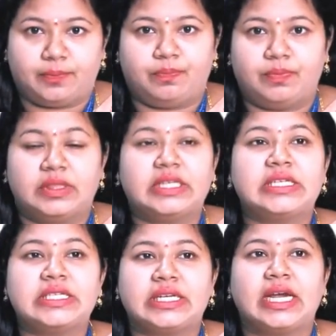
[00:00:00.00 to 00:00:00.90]
This is
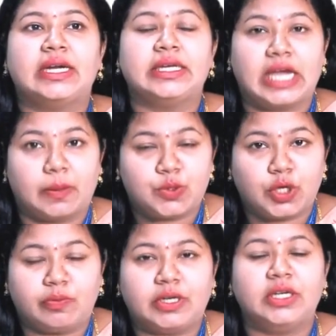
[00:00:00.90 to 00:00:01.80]
regarding
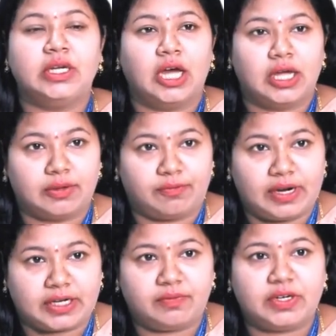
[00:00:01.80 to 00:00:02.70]
absorptivity,
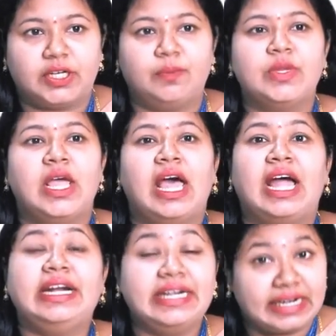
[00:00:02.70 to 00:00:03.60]
reflectivity and
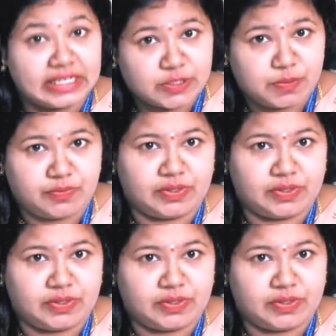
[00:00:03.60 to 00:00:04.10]
transmittivity,